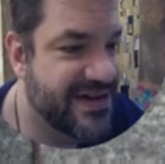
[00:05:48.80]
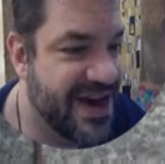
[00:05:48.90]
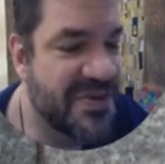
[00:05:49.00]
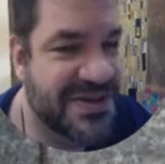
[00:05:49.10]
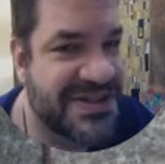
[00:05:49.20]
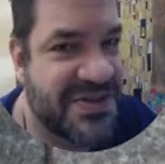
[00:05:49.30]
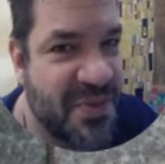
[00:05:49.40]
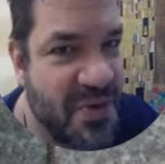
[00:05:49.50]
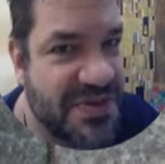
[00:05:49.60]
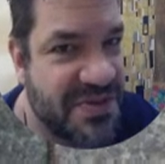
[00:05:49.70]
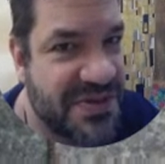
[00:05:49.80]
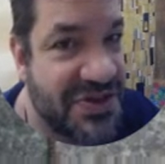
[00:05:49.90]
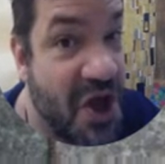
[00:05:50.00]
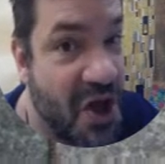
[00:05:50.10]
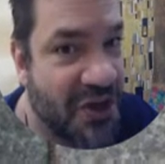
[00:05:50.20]
It was supposed to be
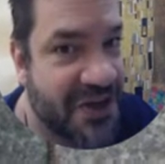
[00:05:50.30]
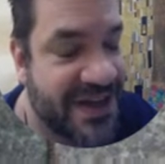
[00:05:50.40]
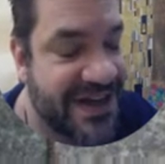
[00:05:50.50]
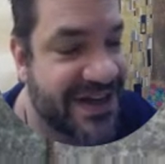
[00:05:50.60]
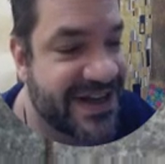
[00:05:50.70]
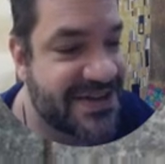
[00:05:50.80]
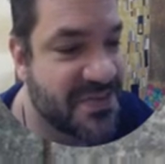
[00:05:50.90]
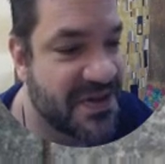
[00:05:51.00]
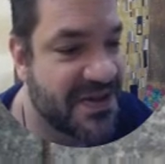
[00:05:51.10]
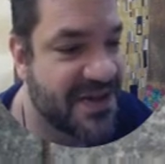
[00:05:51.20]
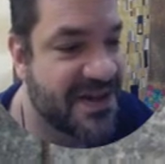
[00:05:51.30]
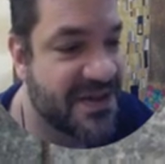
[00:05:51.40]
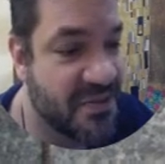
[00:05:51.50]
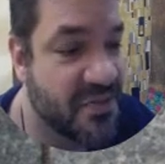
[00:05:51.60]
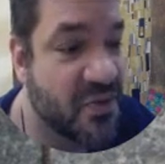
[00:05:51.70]
taller than it is, where
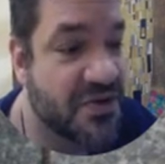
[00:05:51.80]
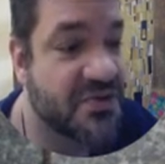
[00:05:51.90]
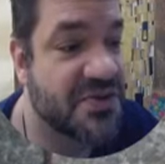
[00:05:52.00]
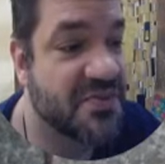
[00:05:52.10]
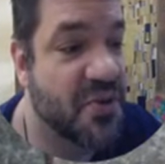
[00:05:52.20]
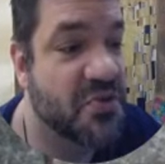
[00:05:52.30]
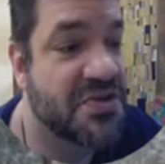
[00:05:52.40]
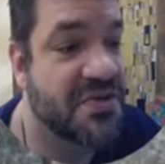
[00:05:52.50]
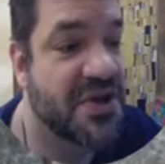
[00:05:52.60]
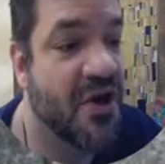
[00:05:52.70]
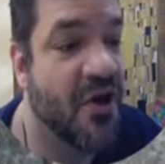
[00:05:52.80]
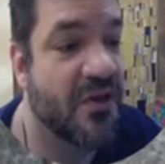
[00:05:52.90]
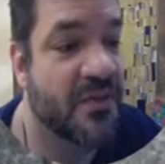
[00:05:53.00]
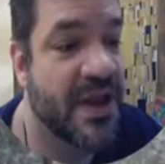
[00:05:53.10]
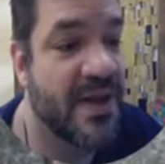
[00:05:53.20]
the porch was supposed to be all
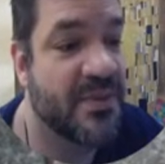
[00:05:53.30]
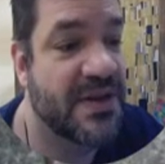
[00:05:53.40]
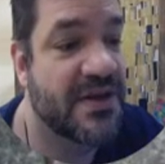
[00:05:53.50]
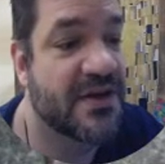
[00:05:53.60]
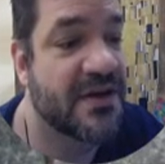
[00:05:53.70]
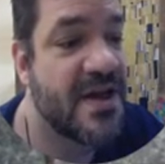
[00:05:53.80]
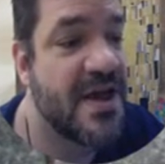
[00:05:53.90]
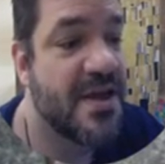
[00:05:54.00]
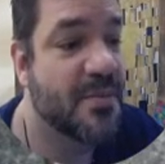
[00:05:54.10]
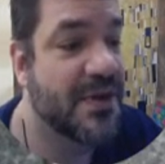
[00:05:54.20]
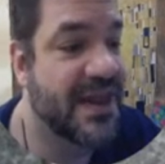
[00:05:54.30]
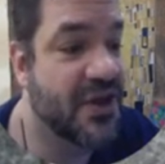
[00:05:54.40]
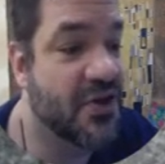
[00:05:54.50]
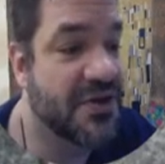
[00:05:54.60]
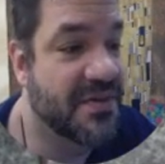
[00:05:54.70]
the way up here, but they
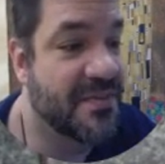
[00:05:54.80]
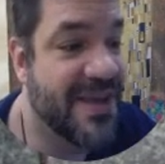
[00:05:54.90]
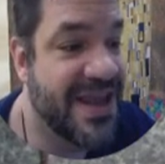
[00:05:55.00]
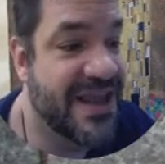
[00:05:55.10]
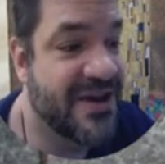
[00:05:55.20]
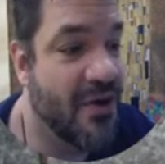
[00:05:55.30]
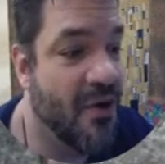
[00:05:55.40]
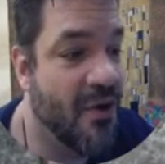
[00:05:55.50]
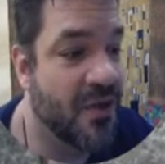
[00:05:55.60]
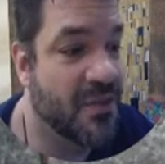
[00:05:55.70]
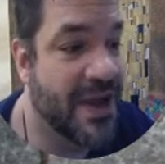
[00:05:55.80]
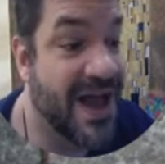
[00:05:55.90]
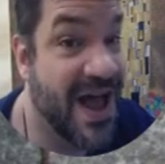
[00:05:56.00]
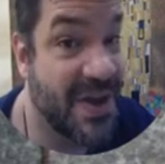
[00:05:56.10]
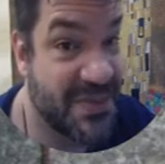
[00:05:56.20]
couldn't make it all the way
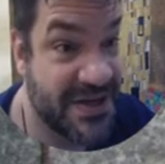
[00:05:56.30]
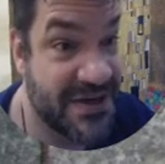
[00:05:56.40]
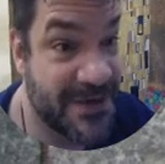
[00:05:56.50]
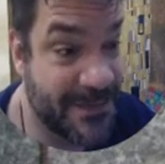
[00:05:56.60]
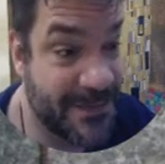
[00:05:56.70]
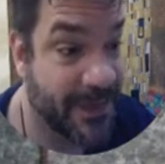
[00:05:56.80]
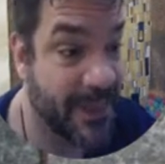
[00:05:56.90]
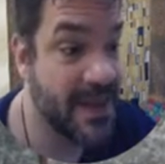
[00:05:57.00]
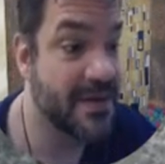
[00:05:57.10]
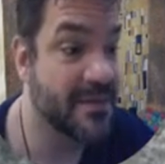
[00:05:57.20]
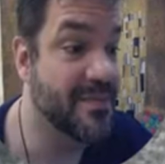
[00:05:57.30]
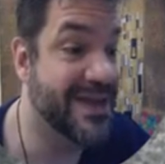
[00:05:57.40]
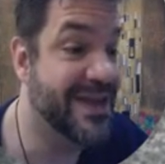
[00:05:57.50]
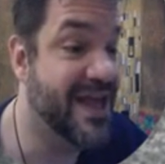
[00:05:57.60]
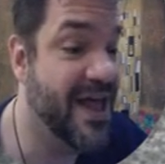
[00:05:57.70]
up here
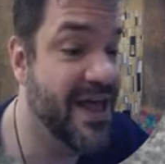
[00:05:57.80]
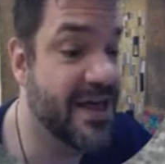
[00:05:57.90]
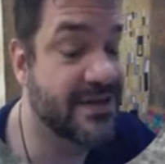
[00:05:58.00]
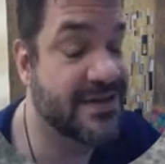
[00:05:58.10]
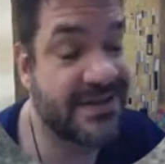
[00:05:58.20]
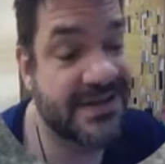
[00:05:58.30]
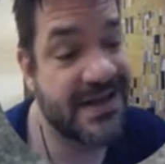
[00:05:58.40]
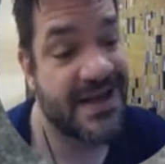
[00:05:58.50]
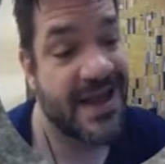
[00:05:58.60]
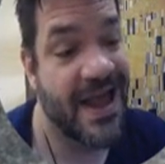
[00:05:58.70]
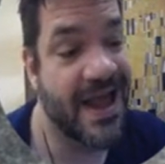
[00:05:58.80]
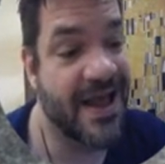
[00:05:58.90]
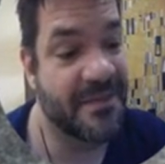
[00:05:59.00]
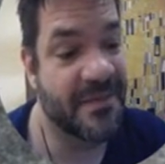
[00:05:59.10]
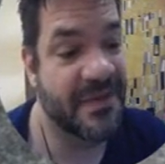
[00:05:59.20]
because
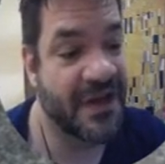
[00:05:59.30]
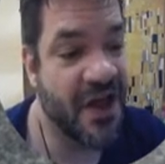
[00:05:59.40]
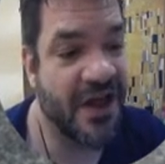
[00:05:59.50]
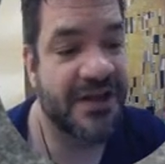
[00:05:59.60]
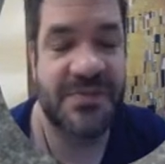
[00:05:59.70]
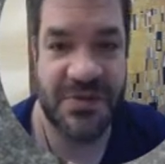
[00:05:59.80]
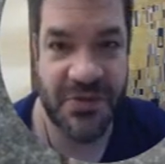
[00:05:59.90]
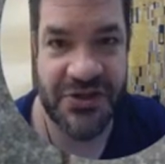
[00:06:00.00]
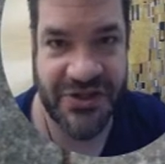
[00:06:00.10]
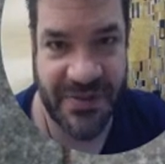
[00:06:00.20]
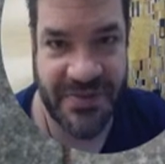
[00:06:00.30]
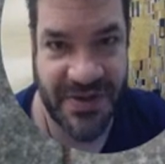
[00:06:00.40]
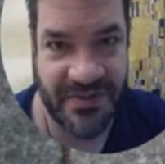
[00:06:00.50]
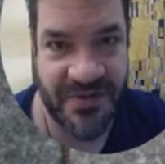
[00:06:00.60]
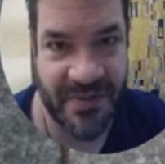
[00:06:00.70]
the columns were shipped
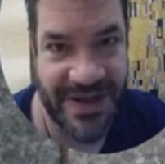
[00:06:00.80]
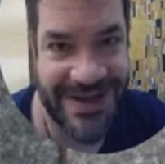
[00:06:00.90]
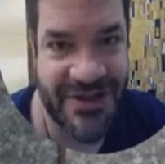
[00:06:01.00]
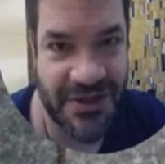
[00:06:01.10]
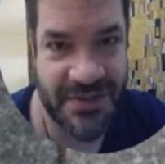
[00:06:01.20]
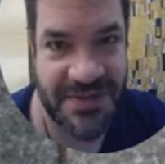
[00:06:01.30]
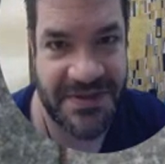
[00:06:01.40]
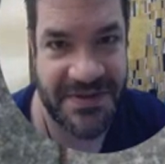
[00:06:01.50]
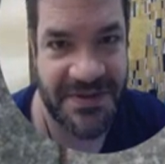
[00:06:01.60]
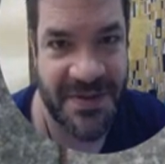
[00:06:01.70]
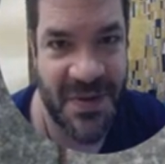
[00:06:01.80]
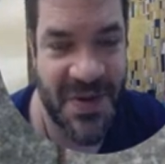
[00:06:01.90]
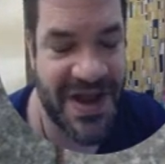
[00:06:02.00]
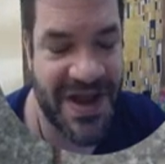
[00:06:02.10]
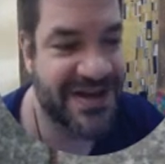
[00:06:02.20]
in from Egypt. All
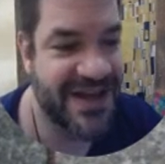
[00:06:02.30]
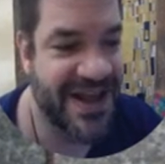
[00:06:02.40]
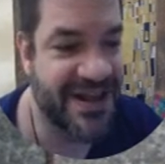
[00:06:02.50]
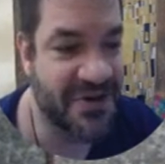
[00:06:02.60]
right, and